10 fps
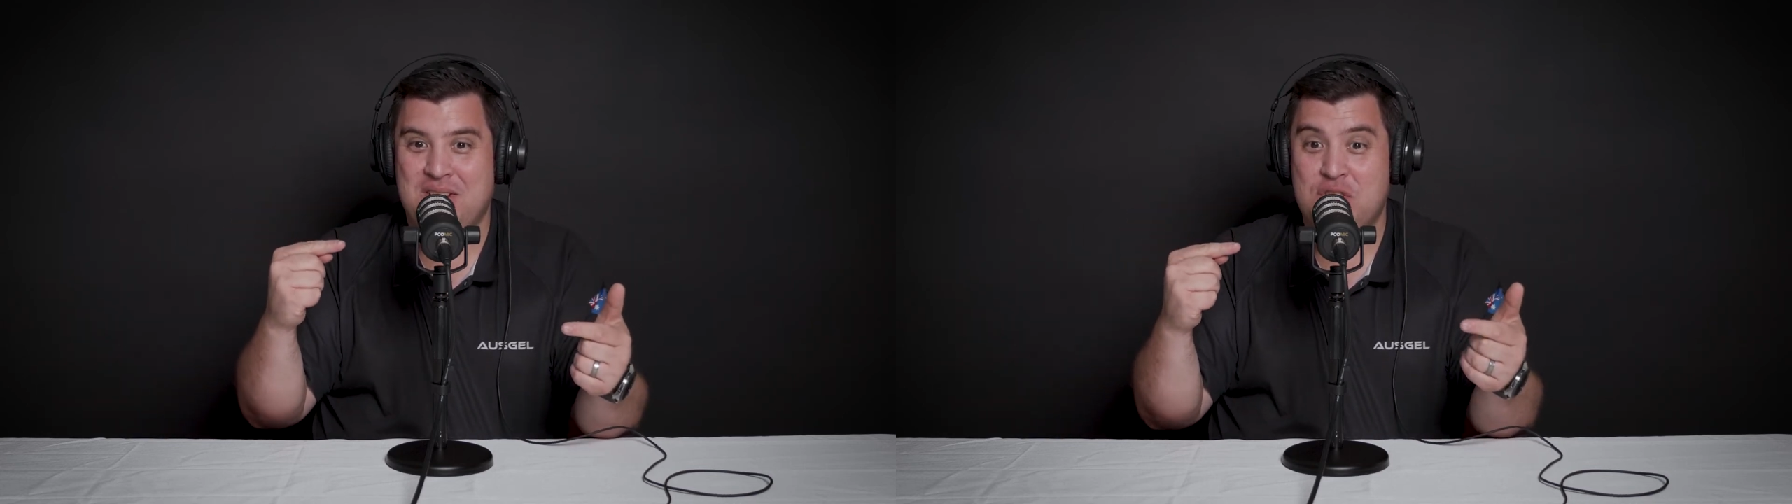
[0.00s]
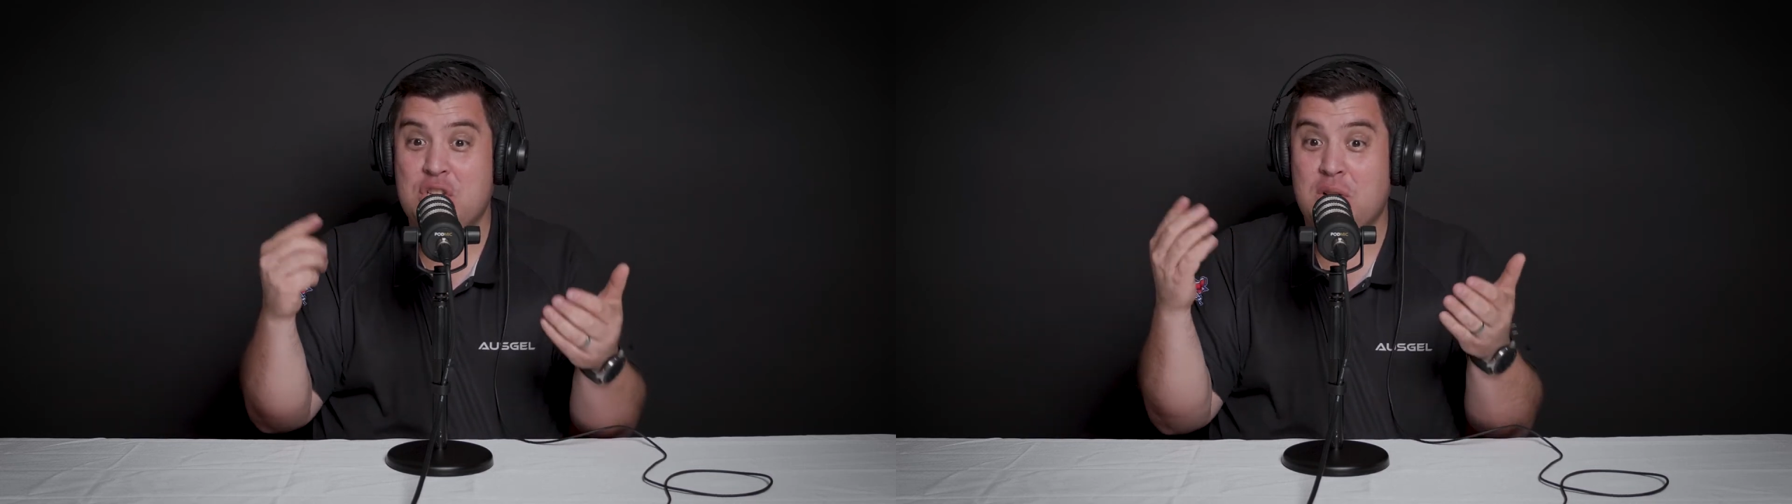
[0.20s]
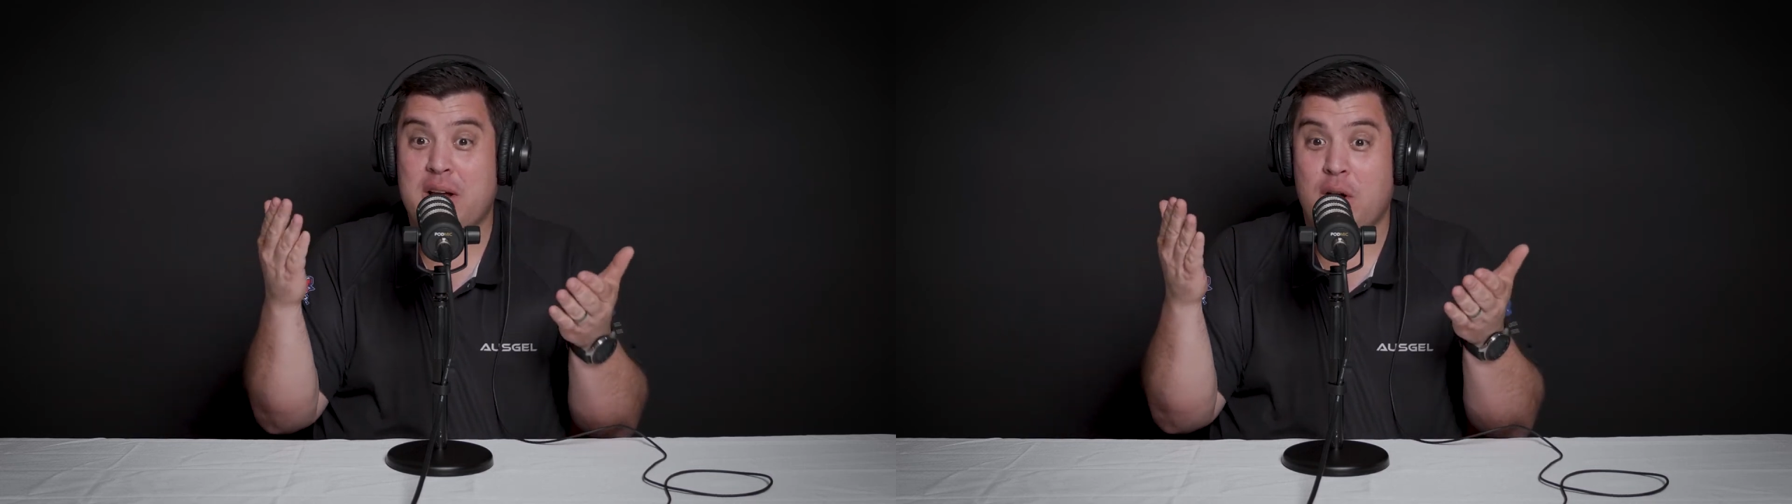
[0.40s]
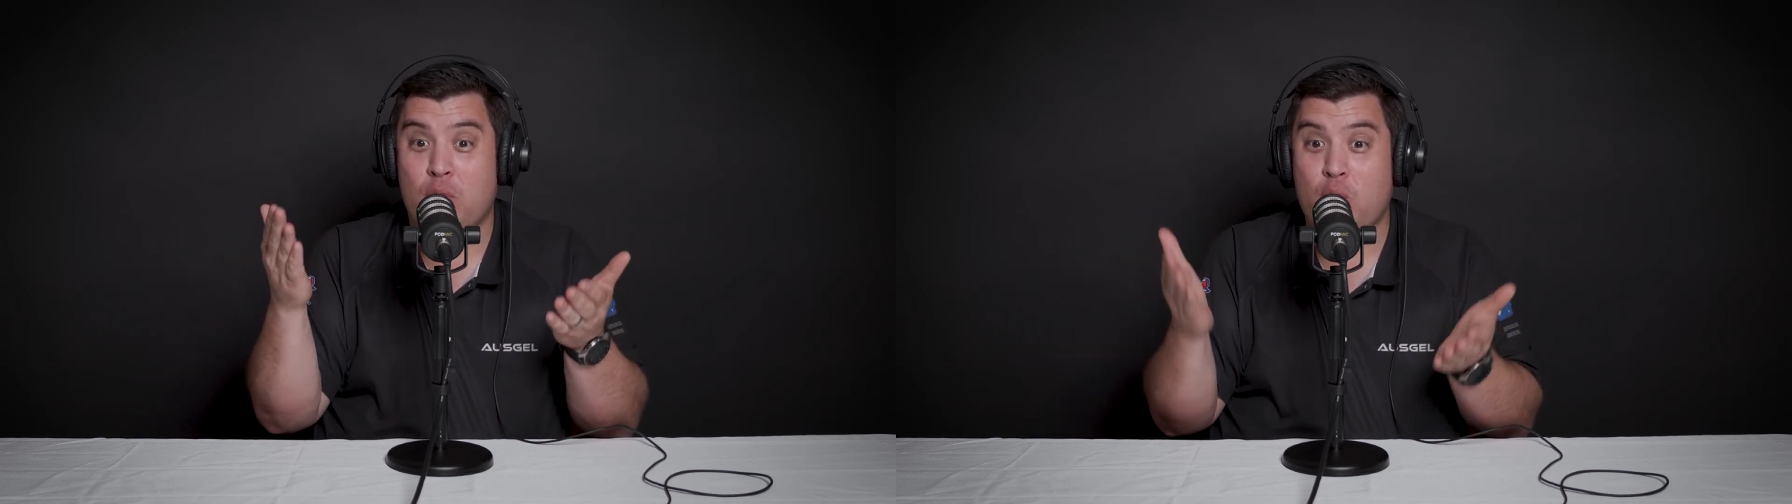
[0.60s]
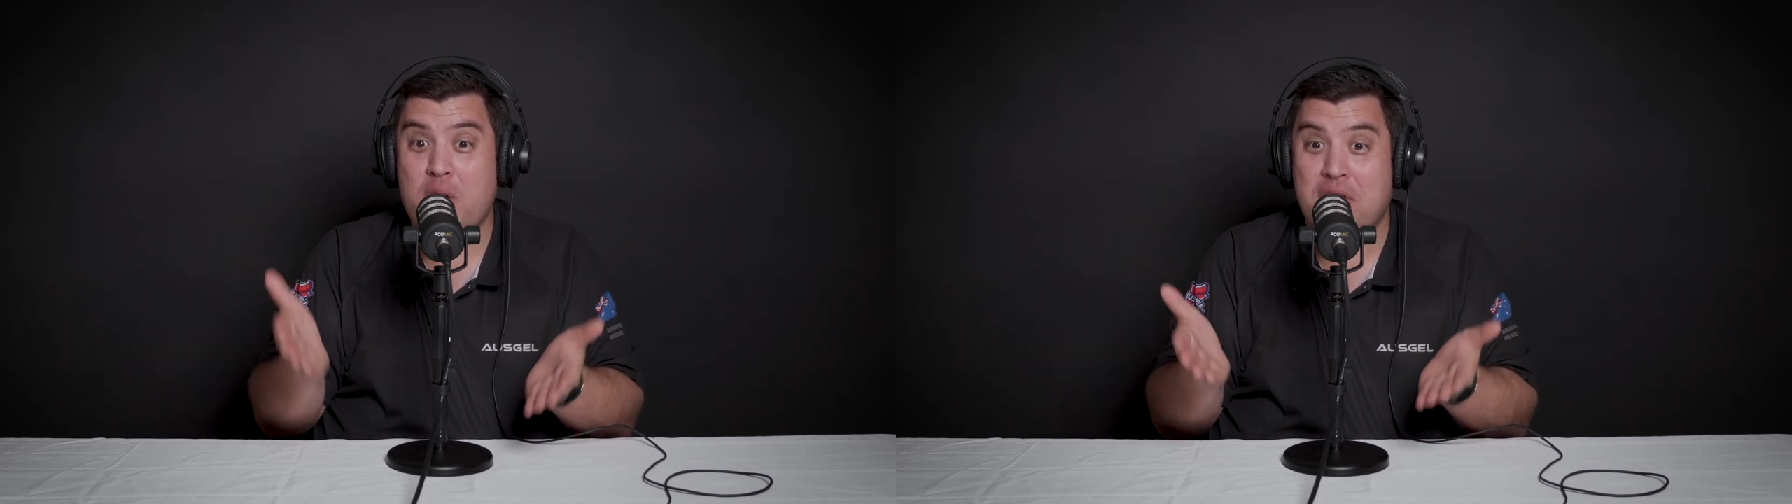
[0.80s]
just like a
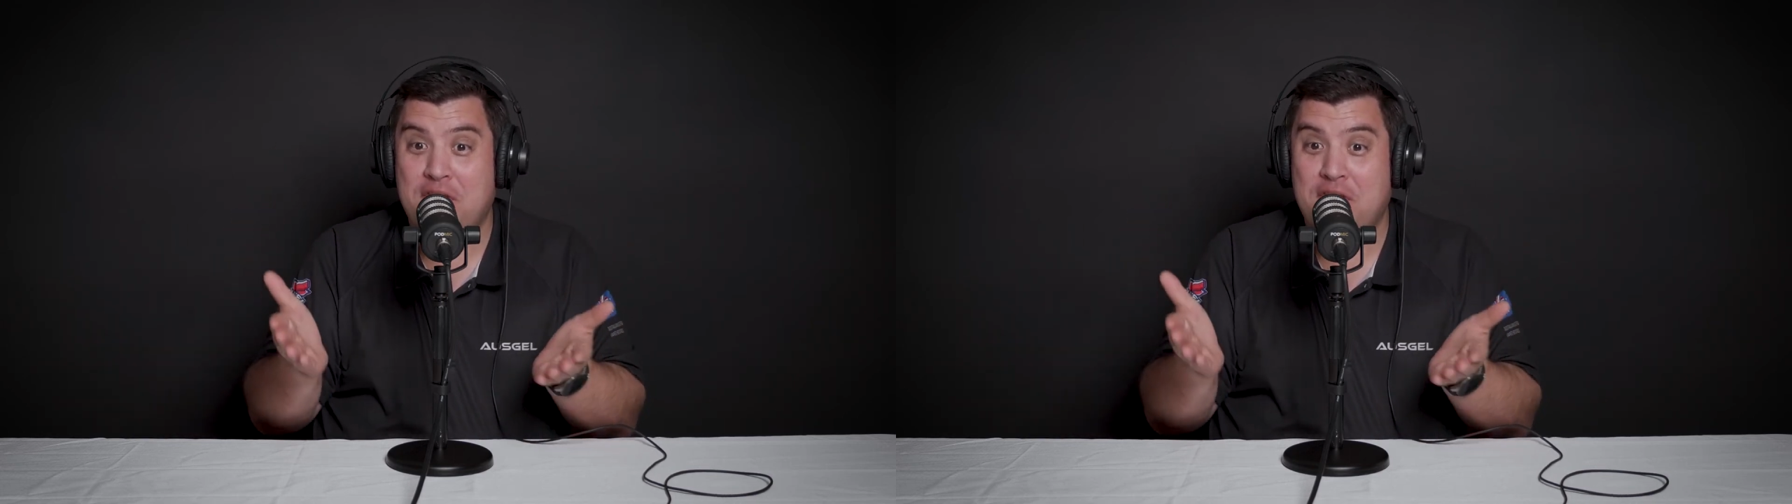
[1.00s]
real